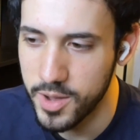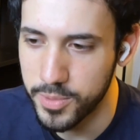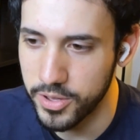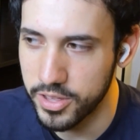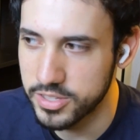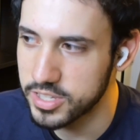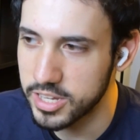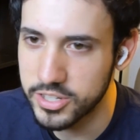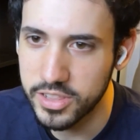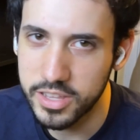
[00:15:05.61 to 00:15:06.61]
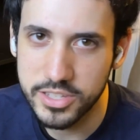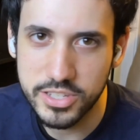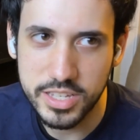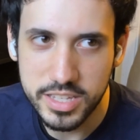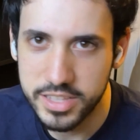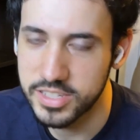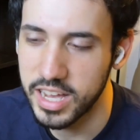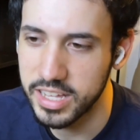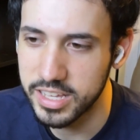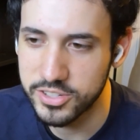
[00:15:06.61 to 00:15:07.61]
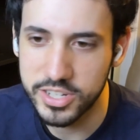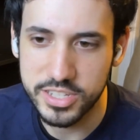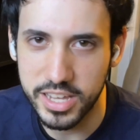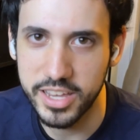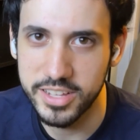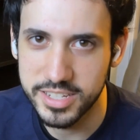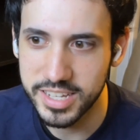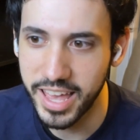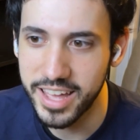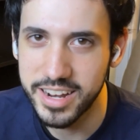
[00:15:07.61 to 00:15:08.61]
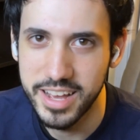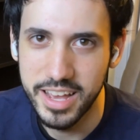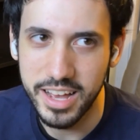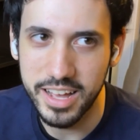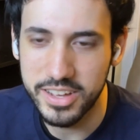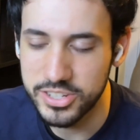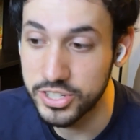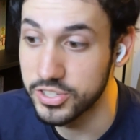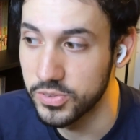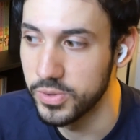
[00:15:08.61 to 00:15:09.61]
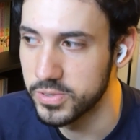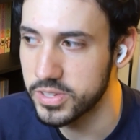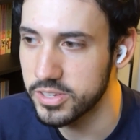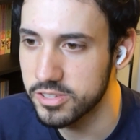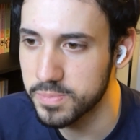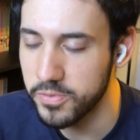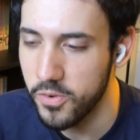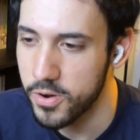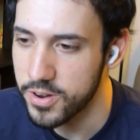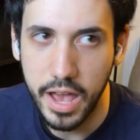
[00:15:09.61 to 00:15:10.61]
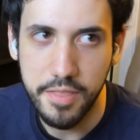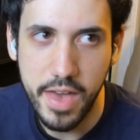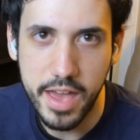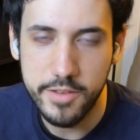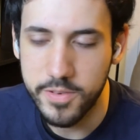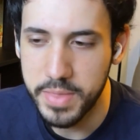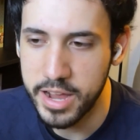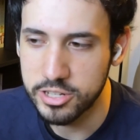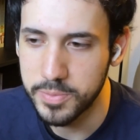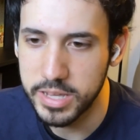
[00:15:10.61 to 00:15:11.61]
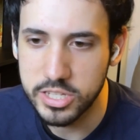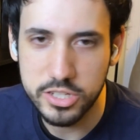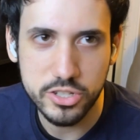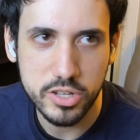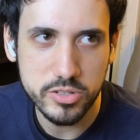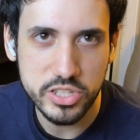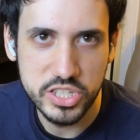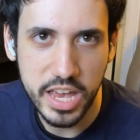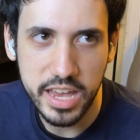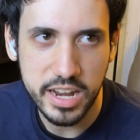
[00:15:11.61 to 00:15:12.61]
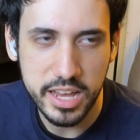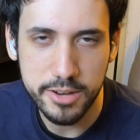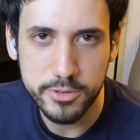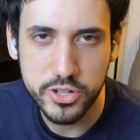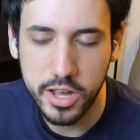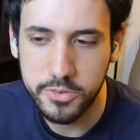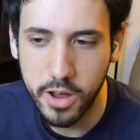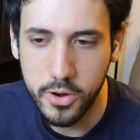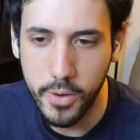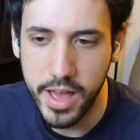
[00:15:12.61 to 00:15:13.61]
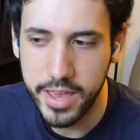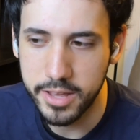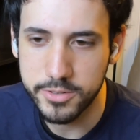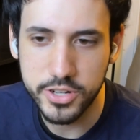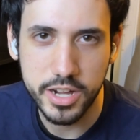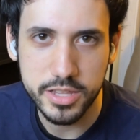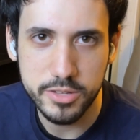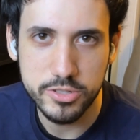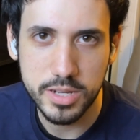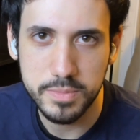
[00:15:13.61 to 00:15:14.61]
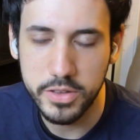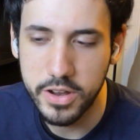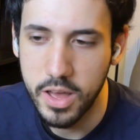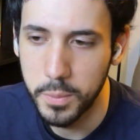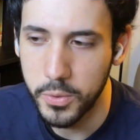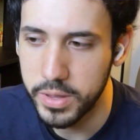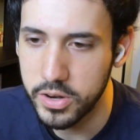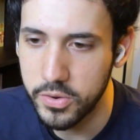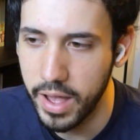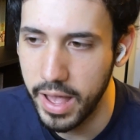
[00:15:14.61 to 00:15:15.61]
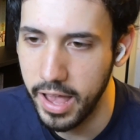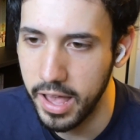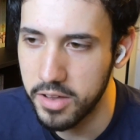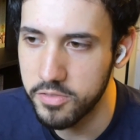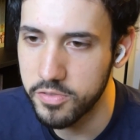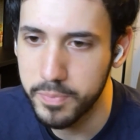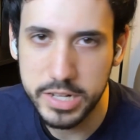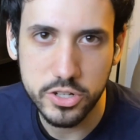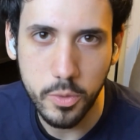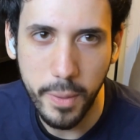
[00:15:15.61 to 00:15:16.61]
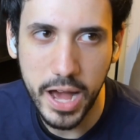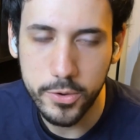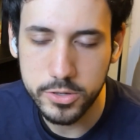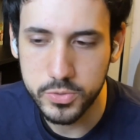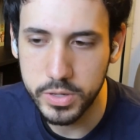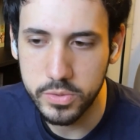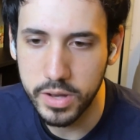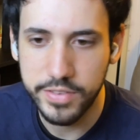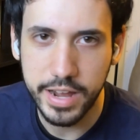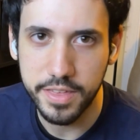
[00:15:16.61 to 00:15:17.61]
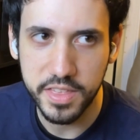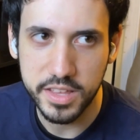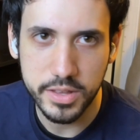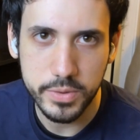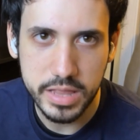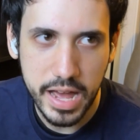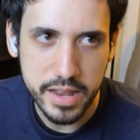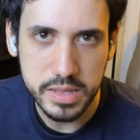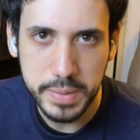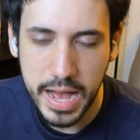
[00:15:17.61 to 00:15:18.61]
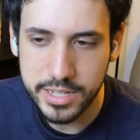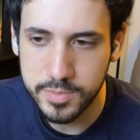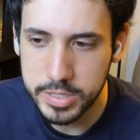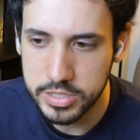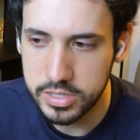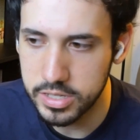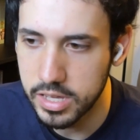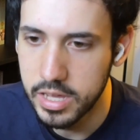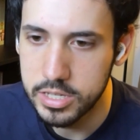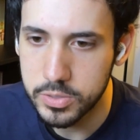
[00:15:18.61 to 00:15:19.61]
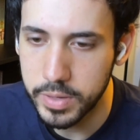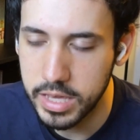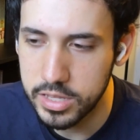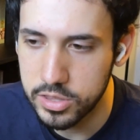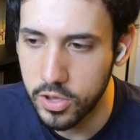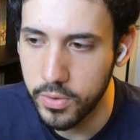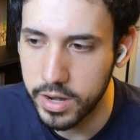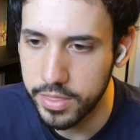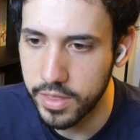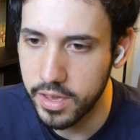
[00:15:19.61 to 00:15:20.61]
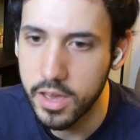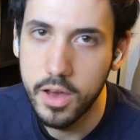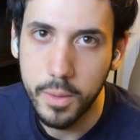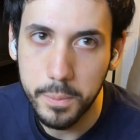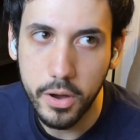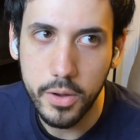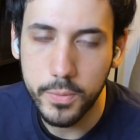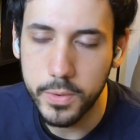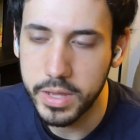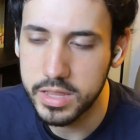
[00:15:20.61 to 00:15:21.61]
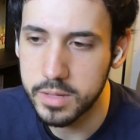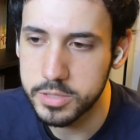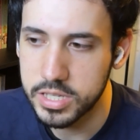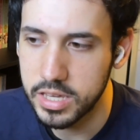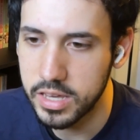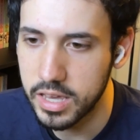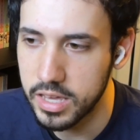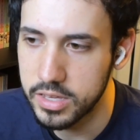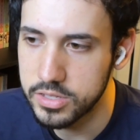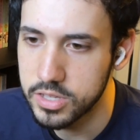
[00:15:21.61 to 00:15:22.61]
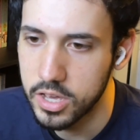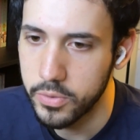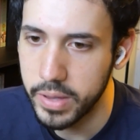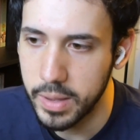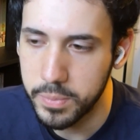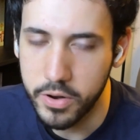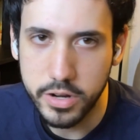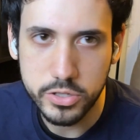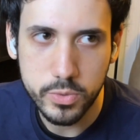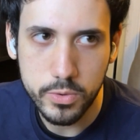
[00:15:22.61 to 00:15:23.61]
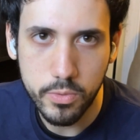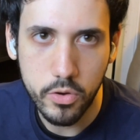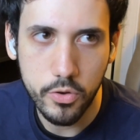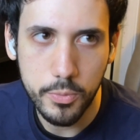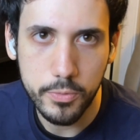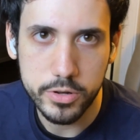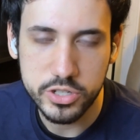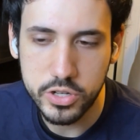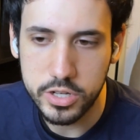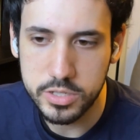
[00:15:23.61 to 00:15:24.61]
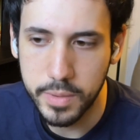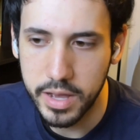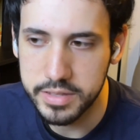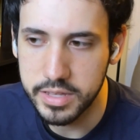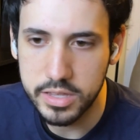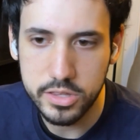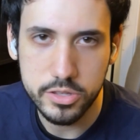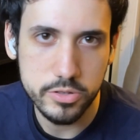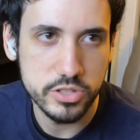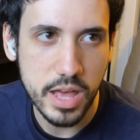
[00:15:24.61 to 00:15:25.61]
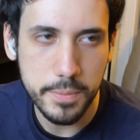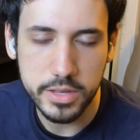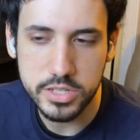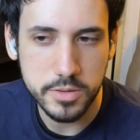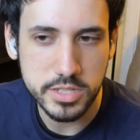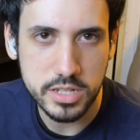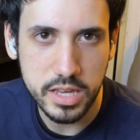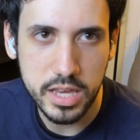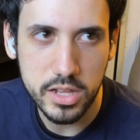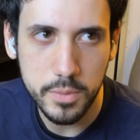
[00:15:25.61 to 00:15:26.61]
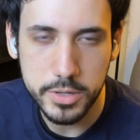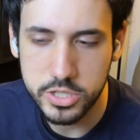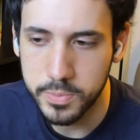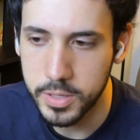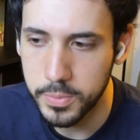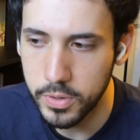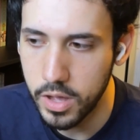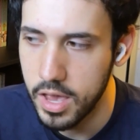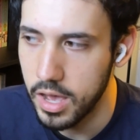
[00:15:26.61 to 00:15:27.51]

But instead she leads us into this alley and tries to kill us again. Cause she's the one who's killed us before. And then from there, she basically just goes insane and we're trying to run away and we're trying to do something, but we don't have magical powers. We don't have anything that we've had in the past, basically. So we can't do anything. But what we end up seeing is we get brought into a room where she talks about how they use that place to basically kill a bunch of people.